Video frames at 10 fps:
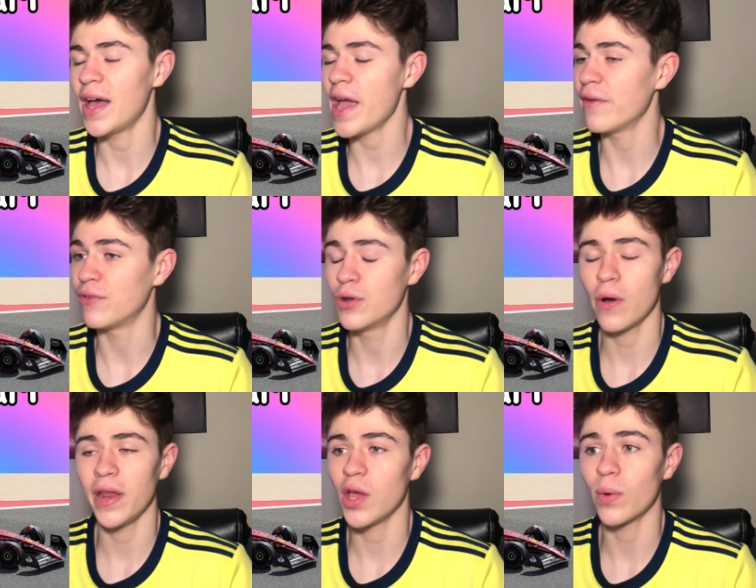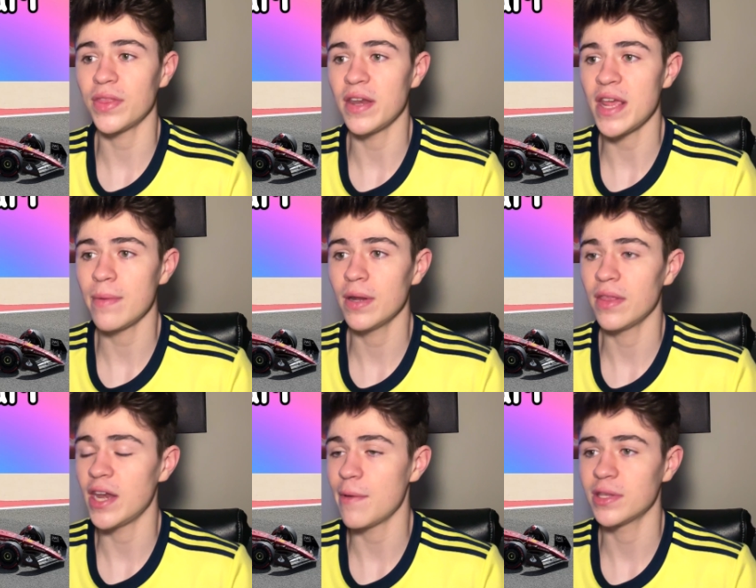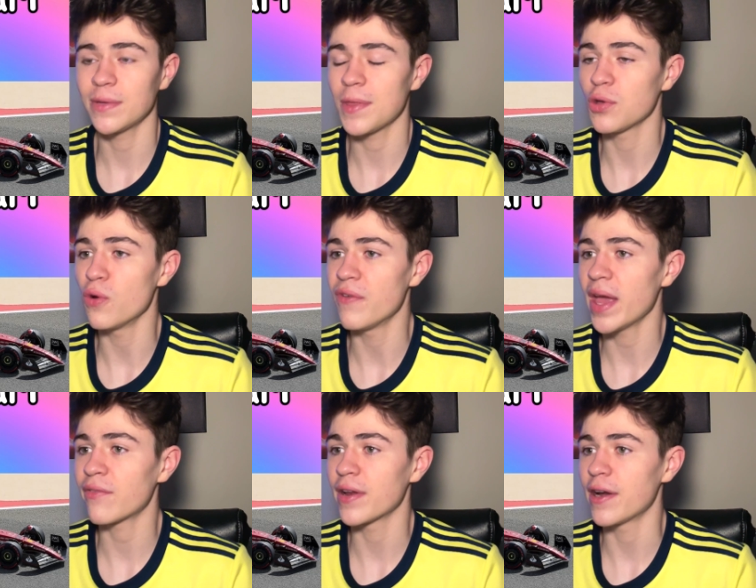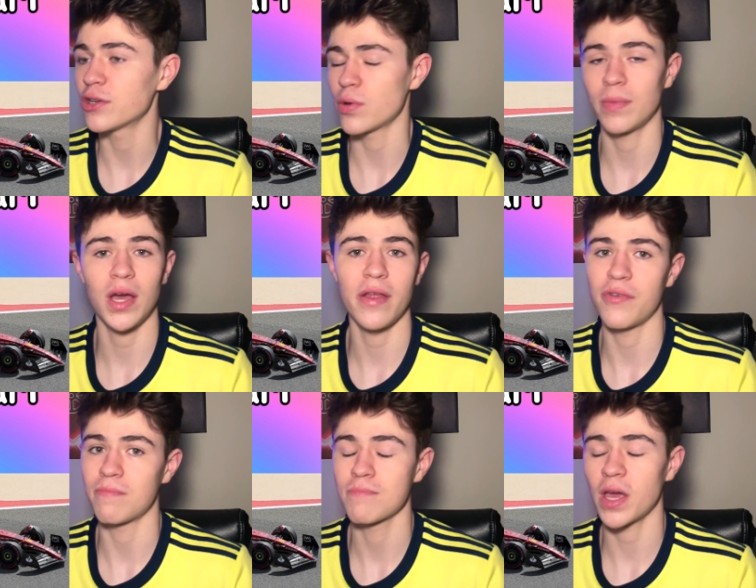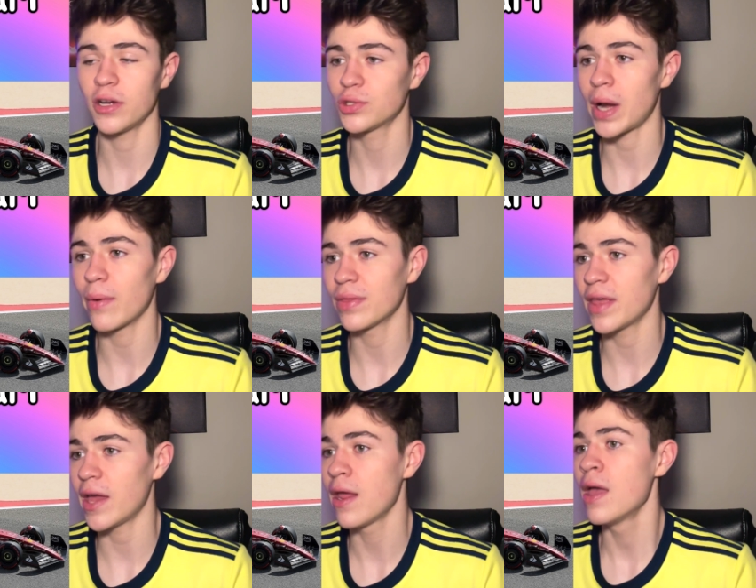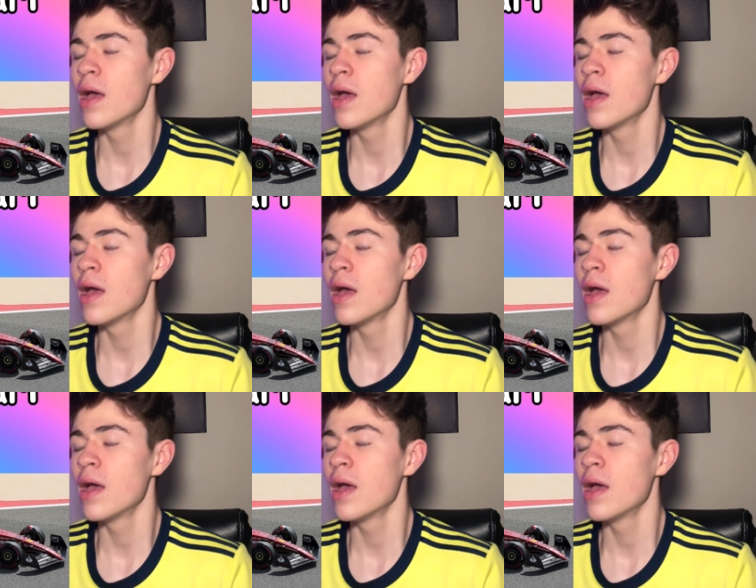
I have no idea what they named it. They name it something goofy every year, so I'm not even gonna try with that.